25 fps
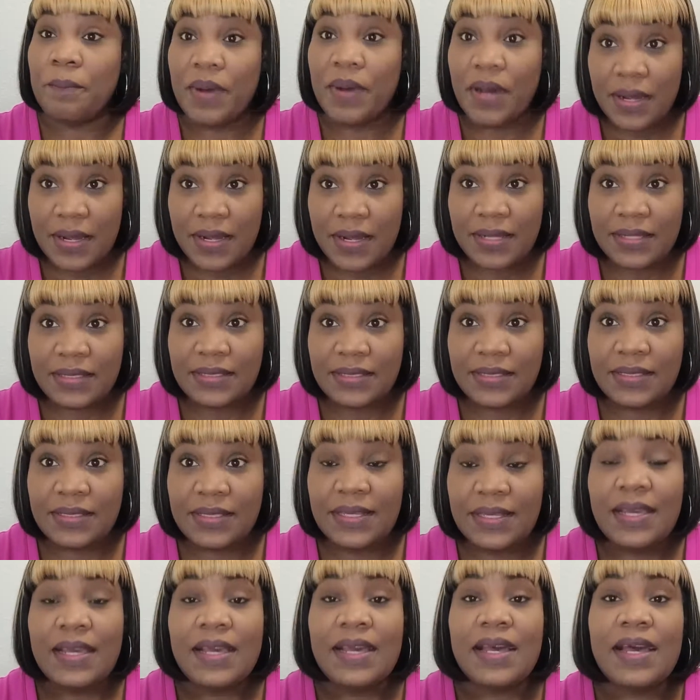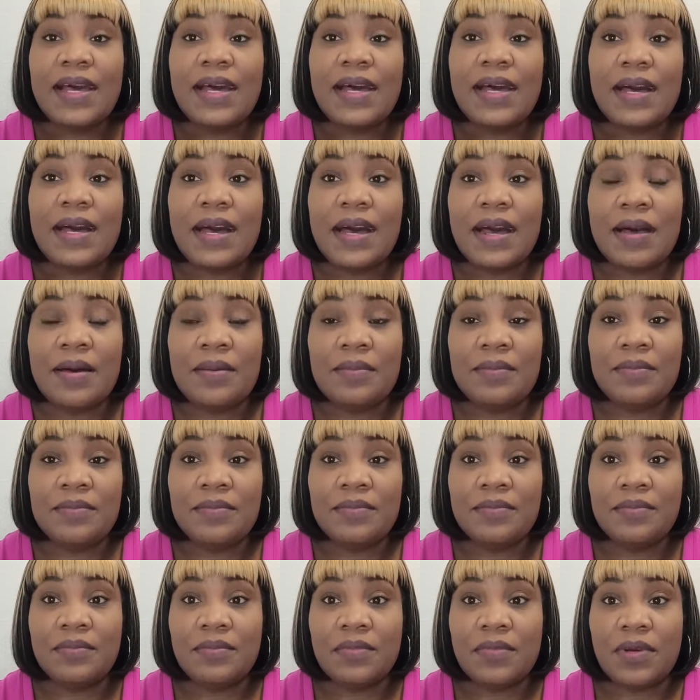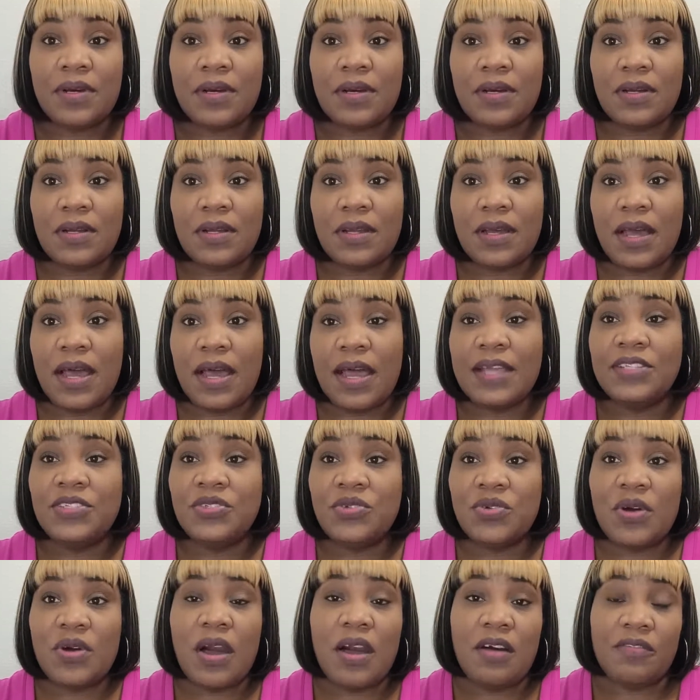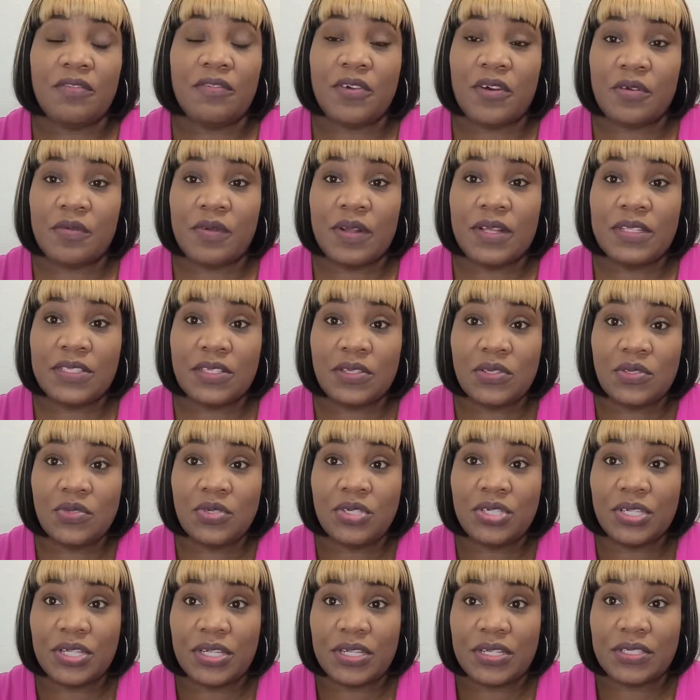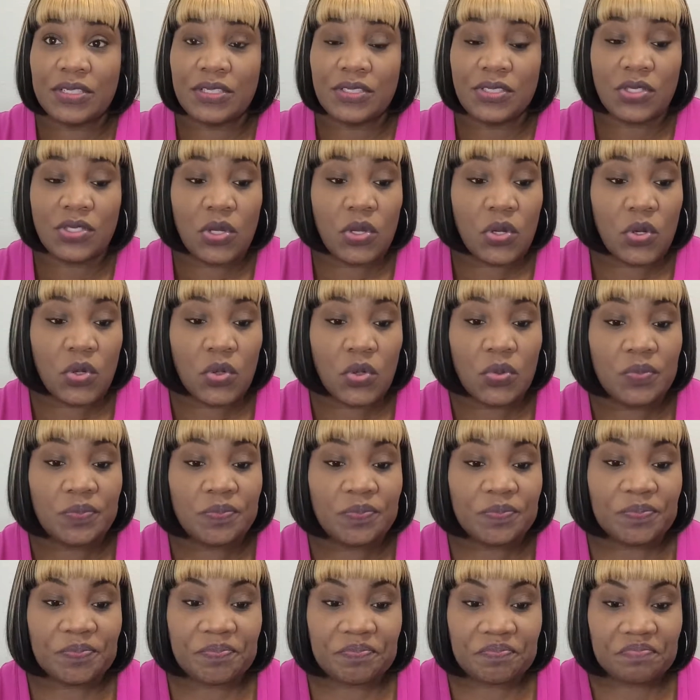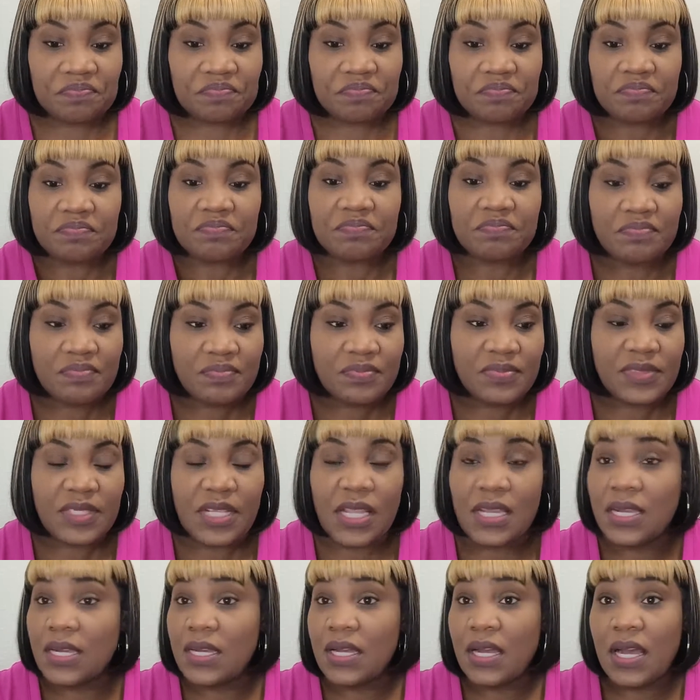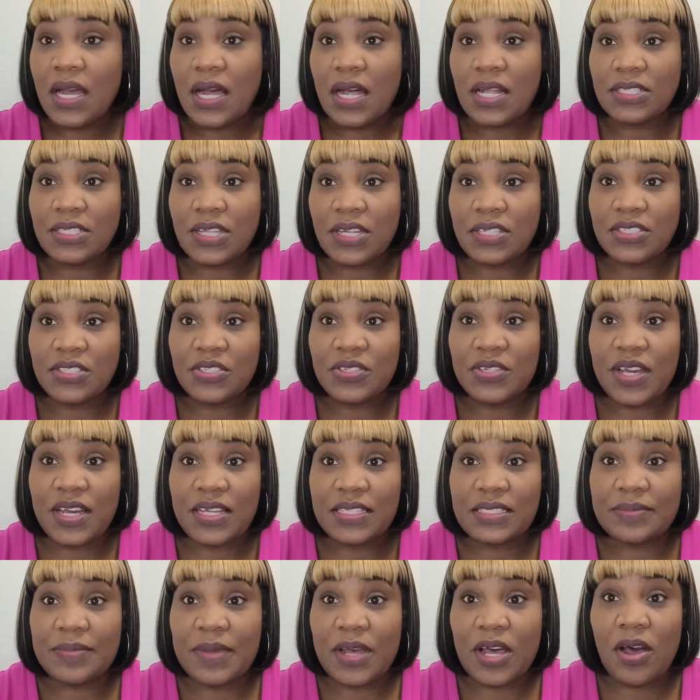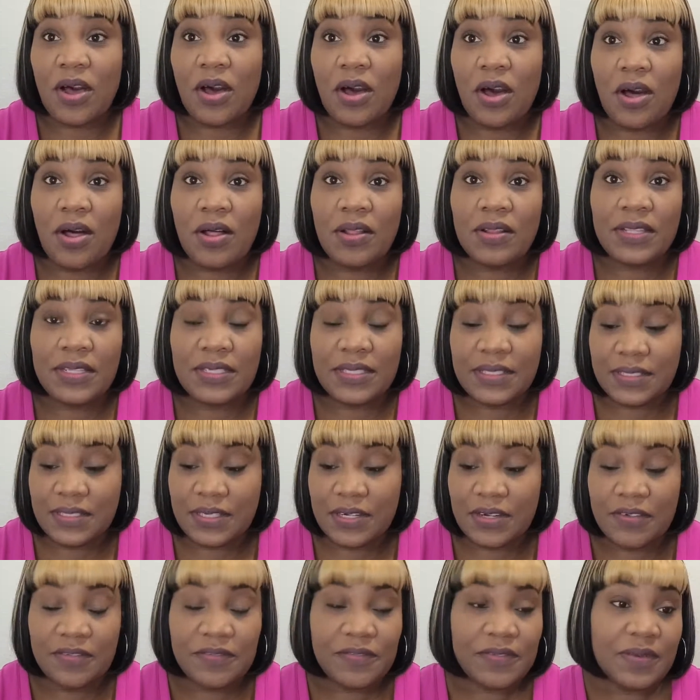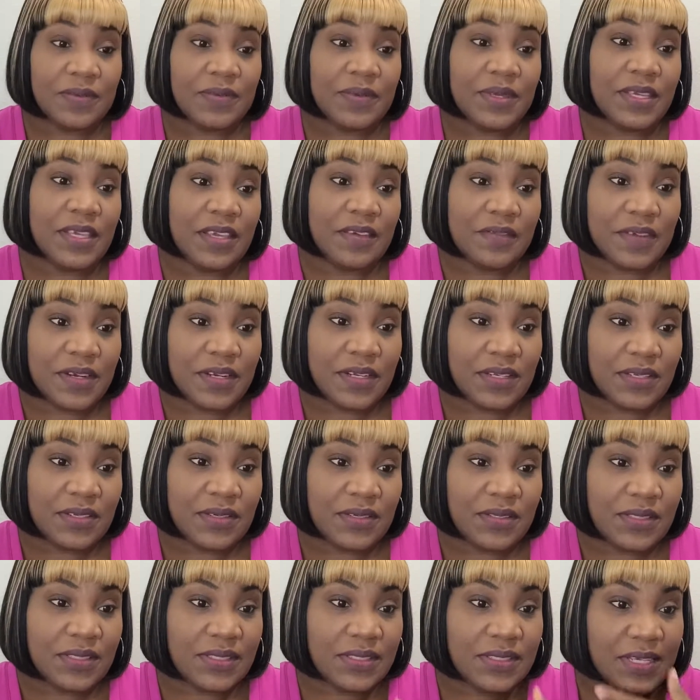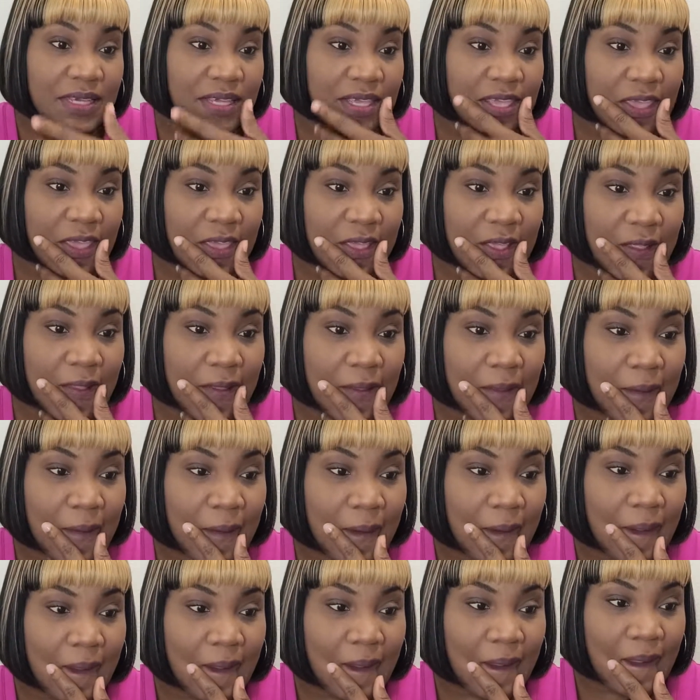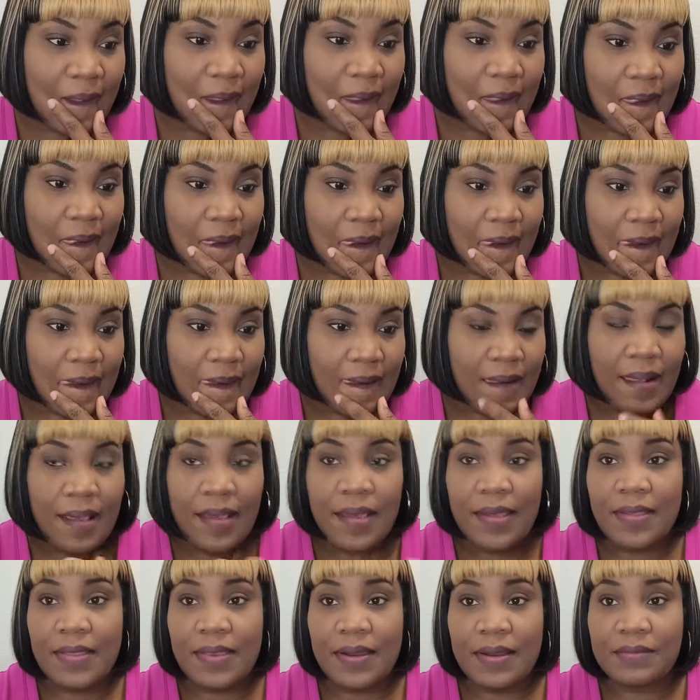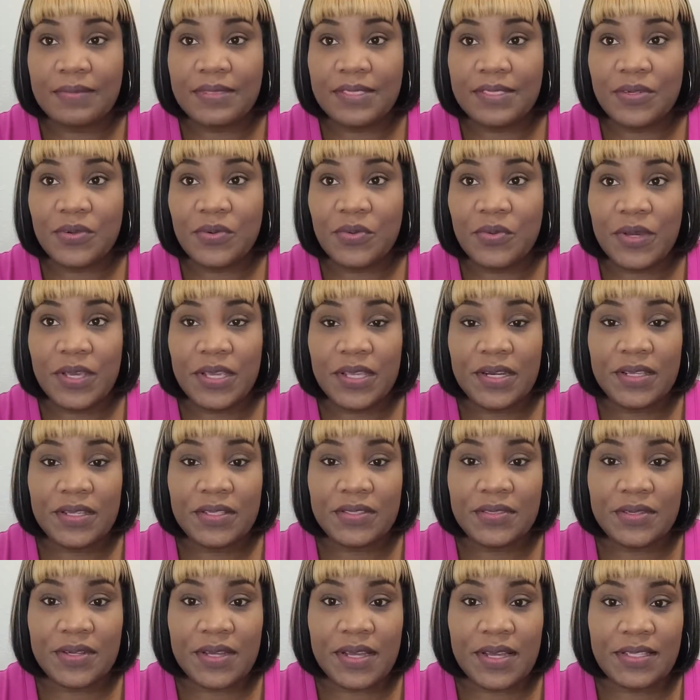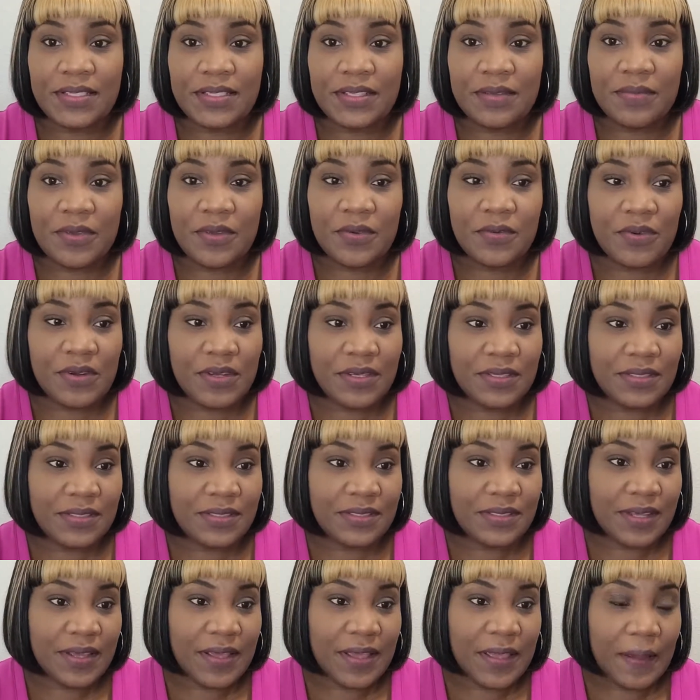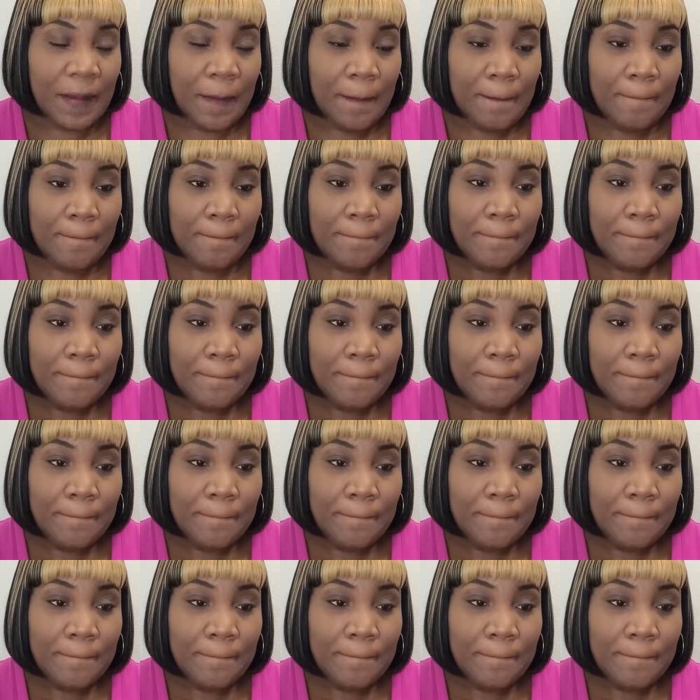But I do offer a resolution. So I'll talk to you guys about all this stuff. Let me give it a little second. And then I'm still waiting. So guys, give me one sec.